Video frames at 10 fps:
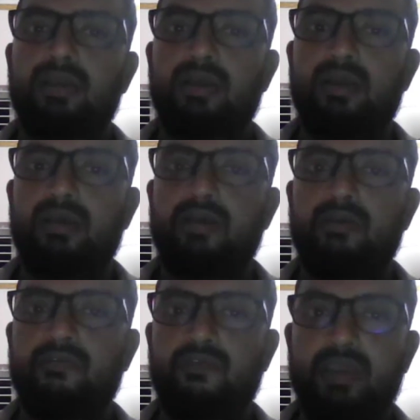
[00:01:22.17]

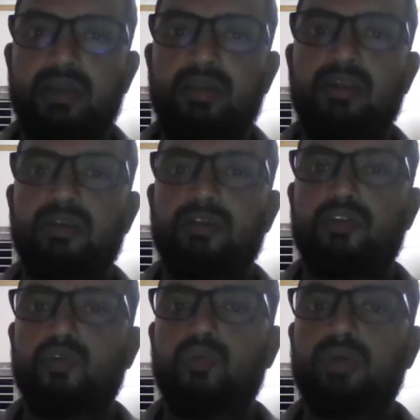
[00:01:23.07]
where
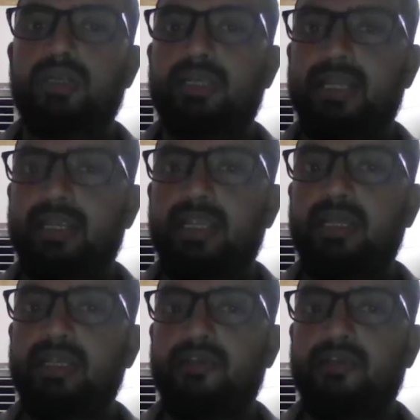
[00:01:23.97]
your data,